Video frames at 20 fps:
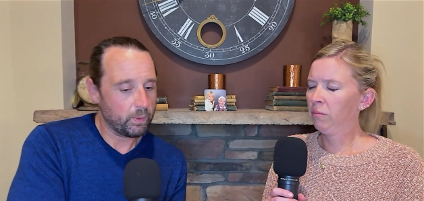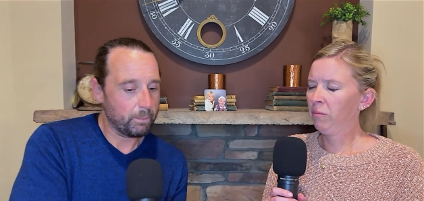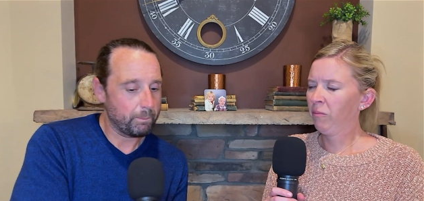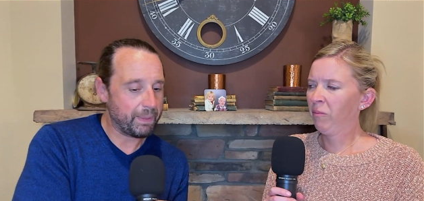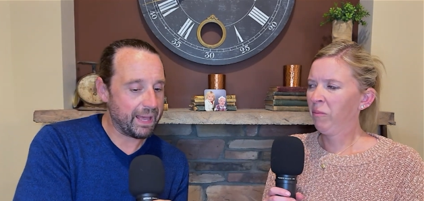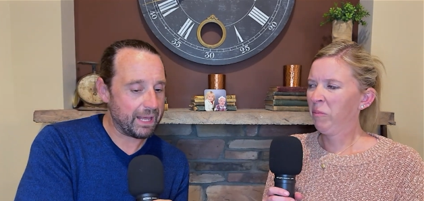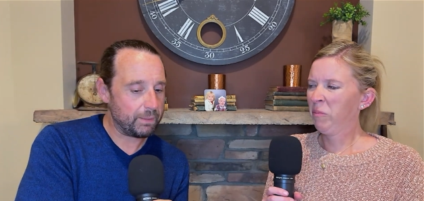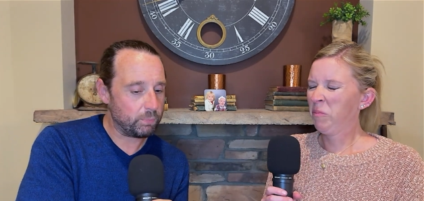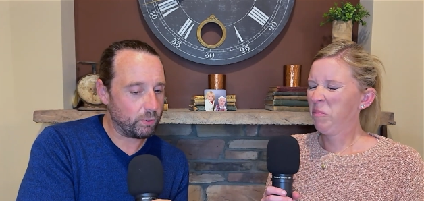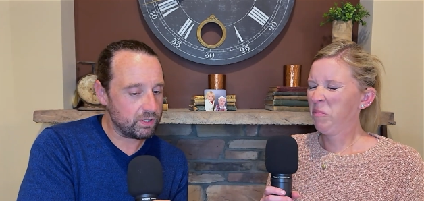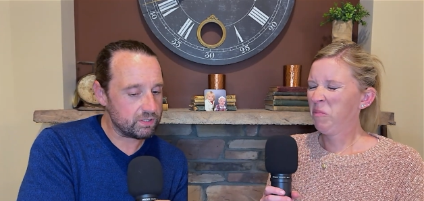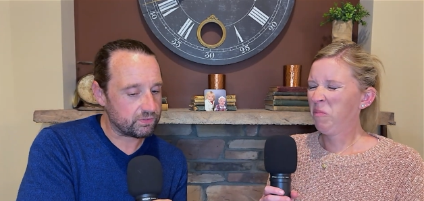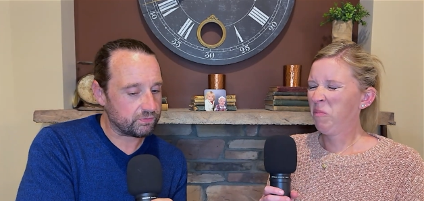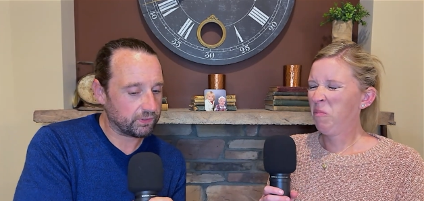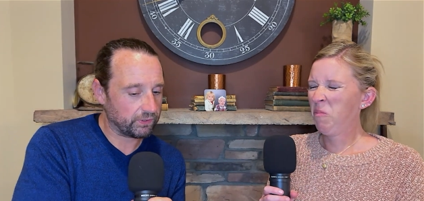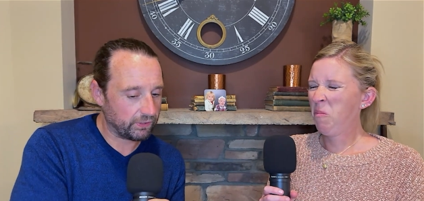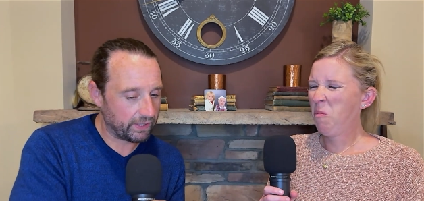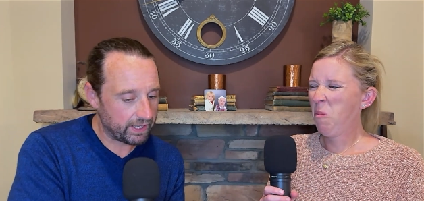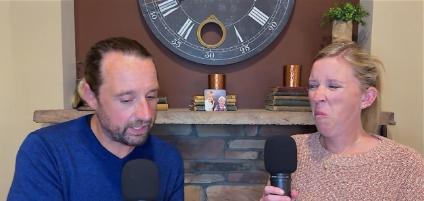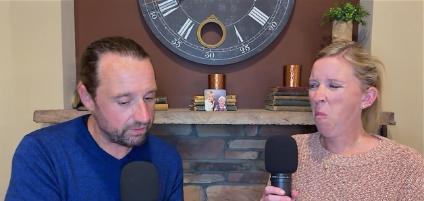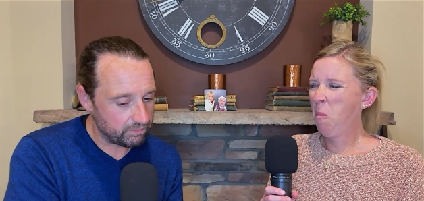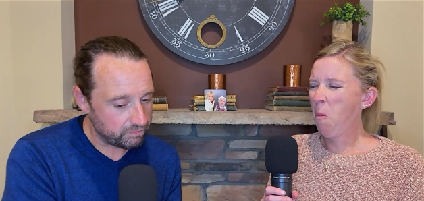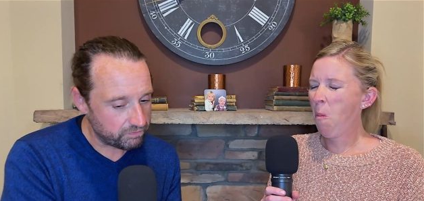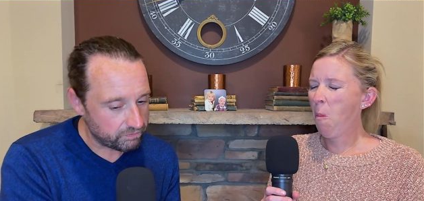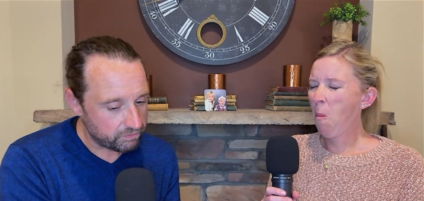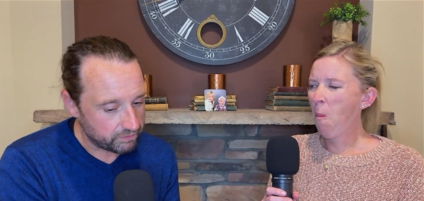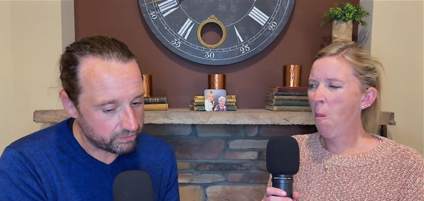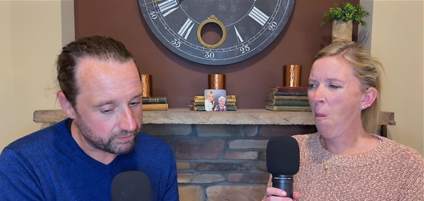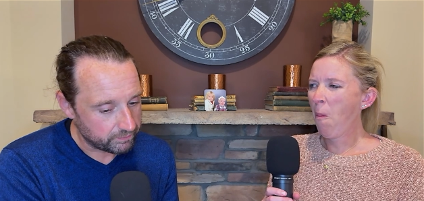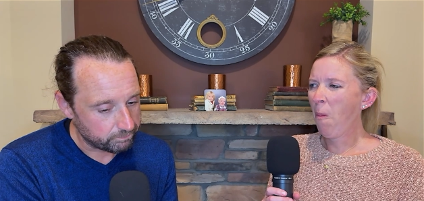Speaker 1: Bad Boys for
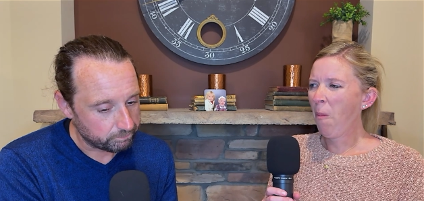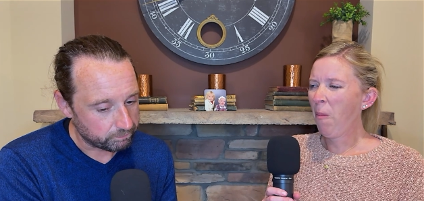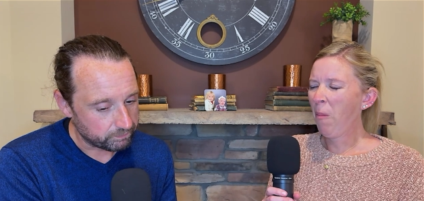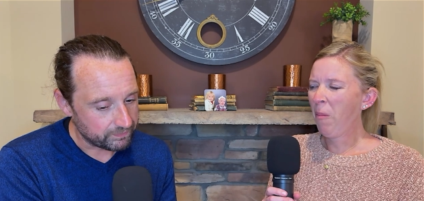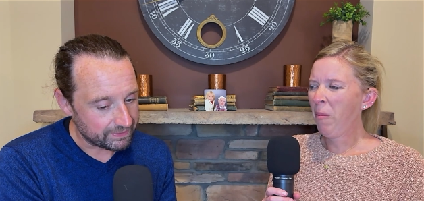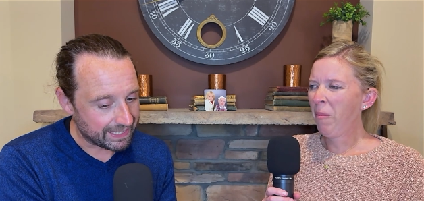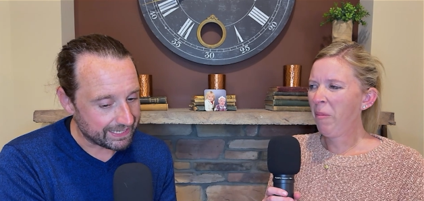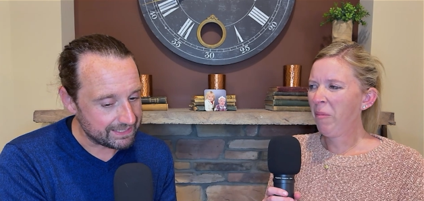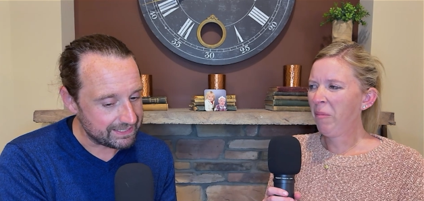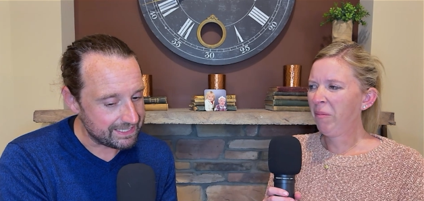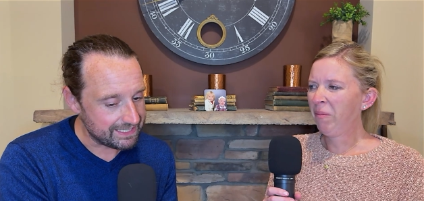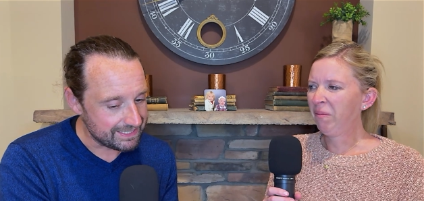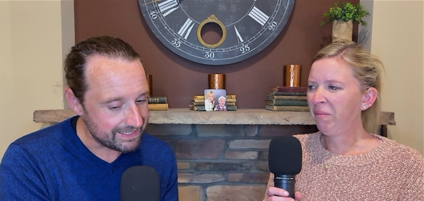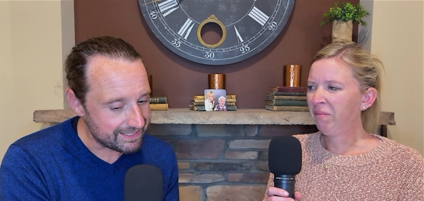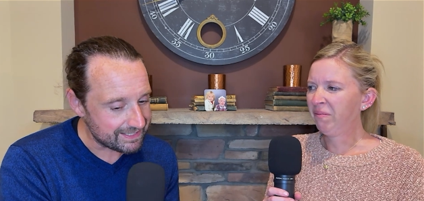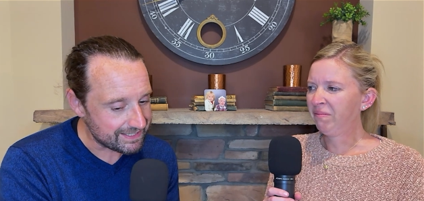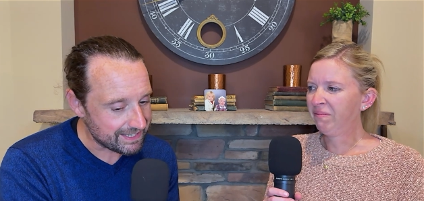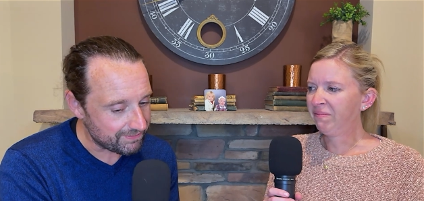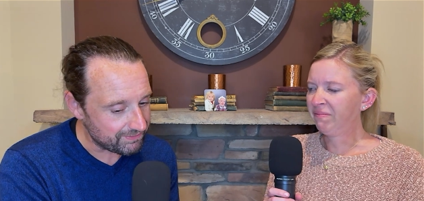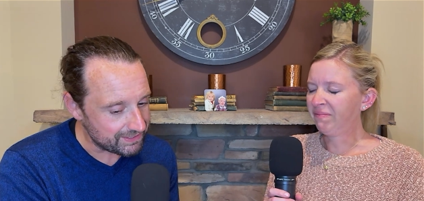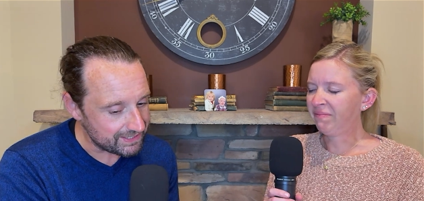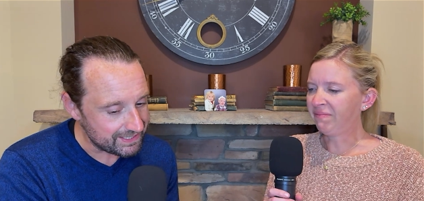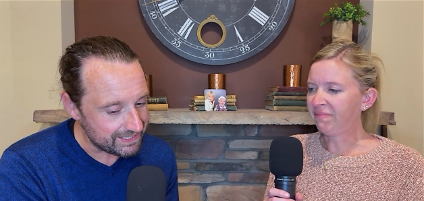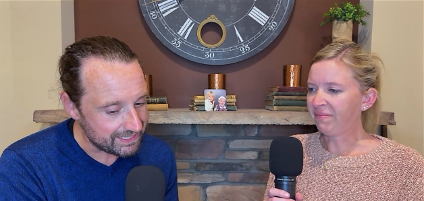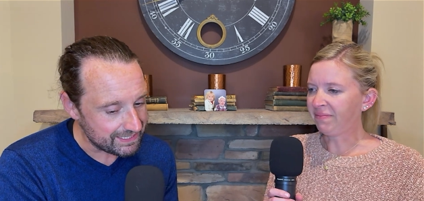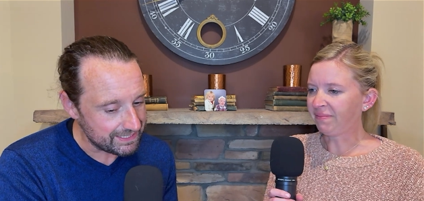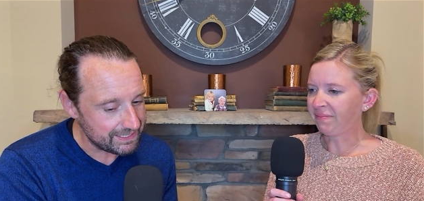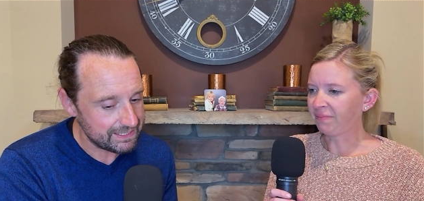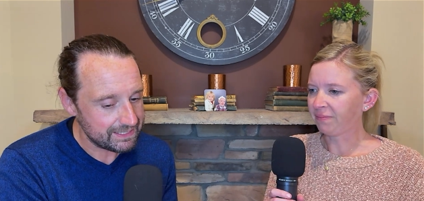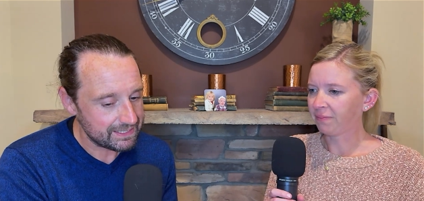Life,
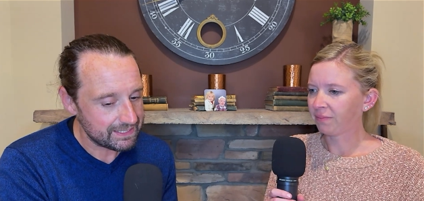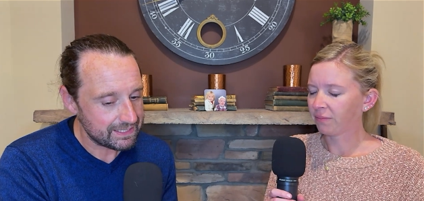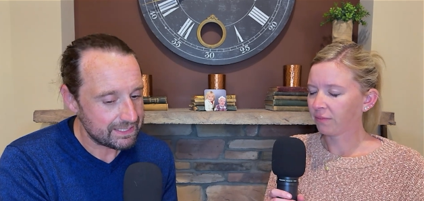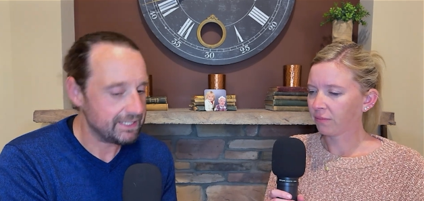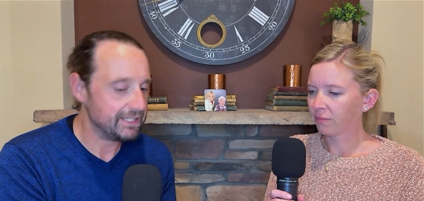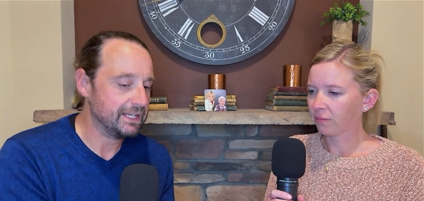1917,